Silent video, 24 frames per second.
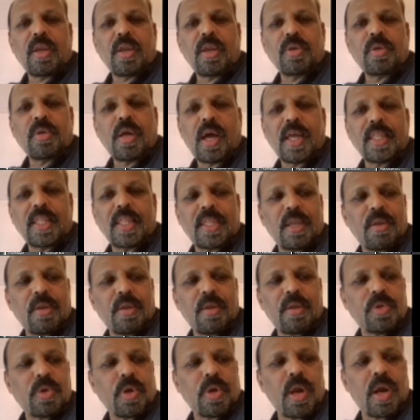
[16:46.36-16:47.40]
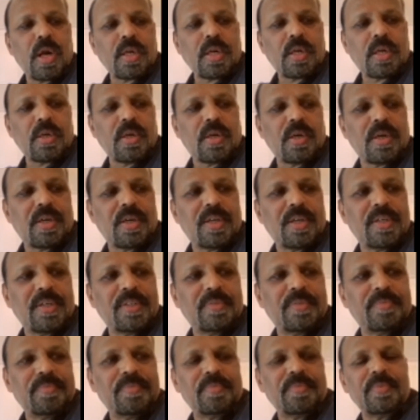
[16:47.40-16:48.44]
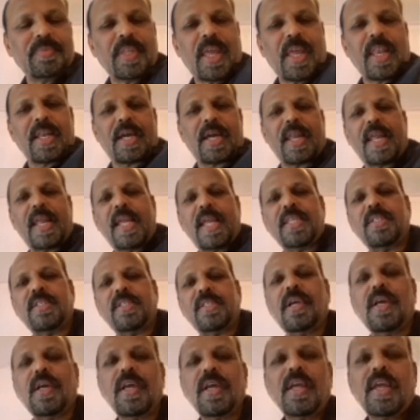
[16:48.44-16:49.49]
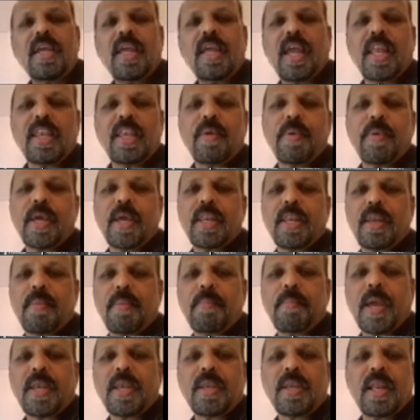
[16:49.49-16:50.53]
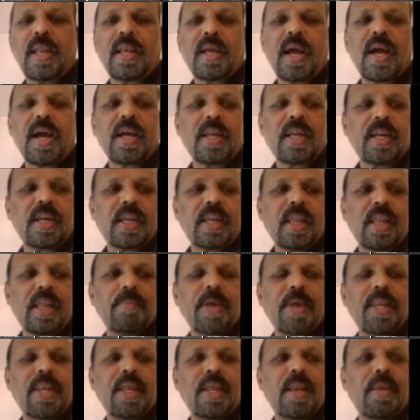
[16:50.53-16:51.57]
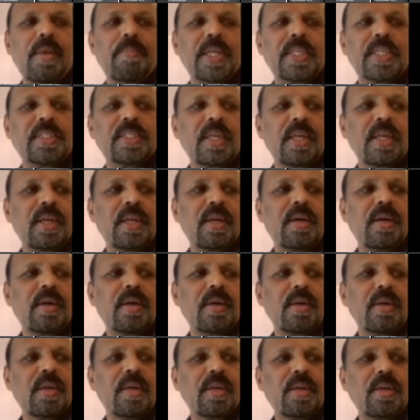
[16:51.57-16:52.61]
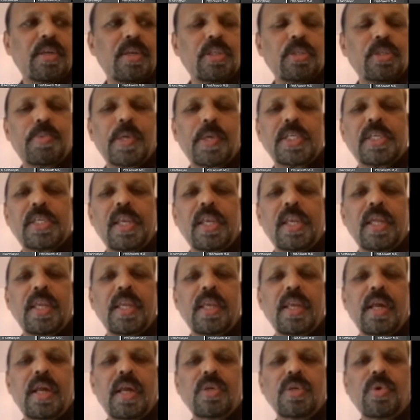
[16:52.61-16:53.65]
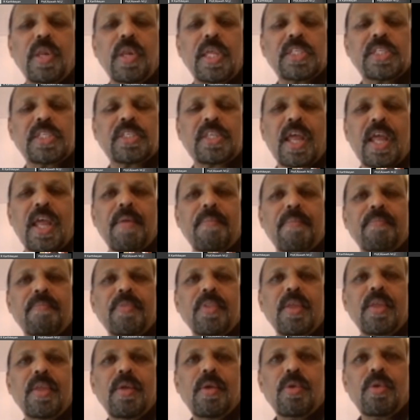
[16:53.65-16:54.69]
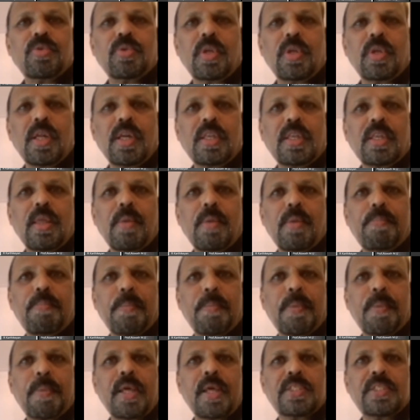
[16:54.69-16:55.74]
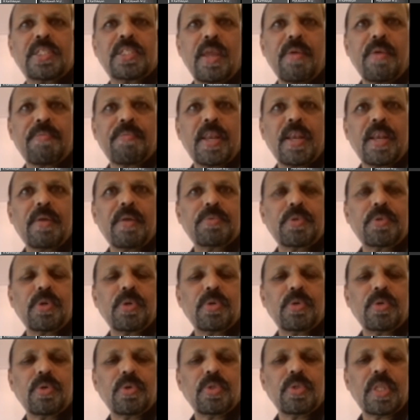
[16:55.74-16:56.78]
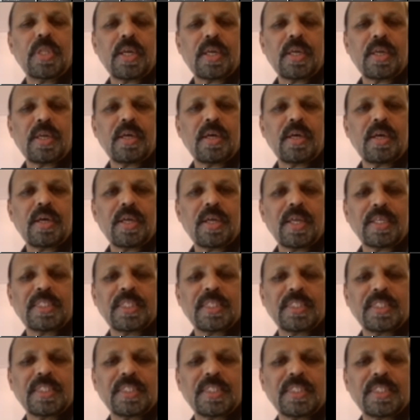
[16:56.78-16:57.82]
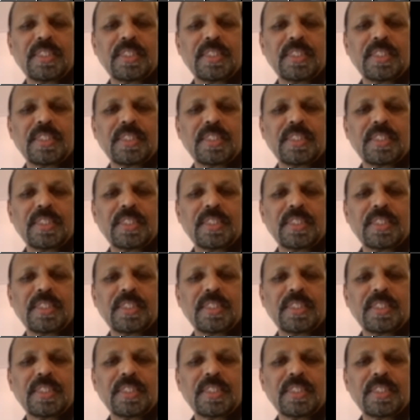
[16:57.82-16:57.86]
I think we should not encourage anywhere a manual concreting, manual mixing, especially in today's time, so that the people are safe enough to do that exercise.